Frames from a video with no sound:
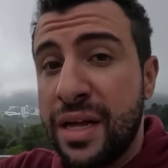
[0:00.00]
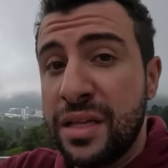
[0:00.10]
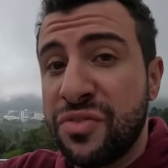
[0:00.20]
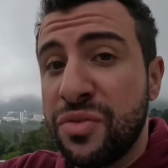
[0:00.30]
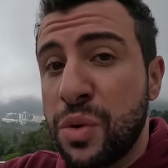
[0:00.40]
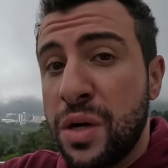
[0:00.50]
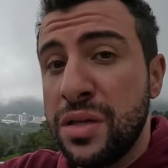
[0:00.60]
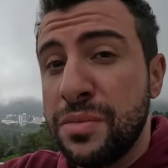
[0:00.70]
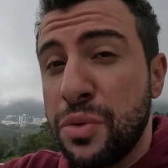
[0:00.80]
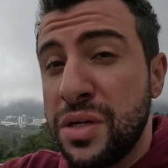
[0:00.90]
Highlands from
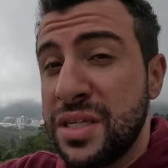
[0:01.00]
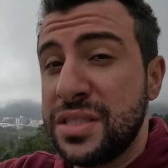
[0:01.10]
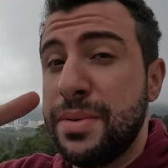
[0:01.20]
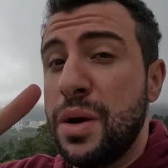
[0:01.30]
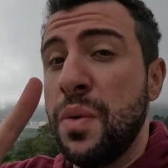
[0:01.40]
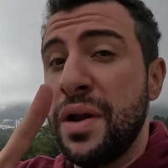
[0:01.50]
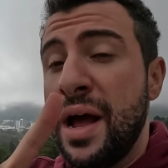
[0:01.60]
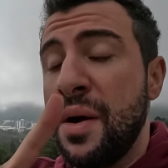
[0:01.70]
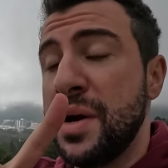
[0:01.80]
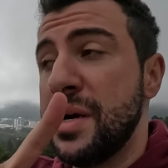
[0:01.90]
Kuala Lumpur, it takes about one
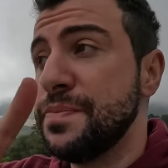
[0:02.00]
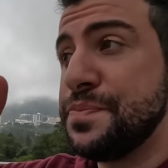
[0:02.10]
hour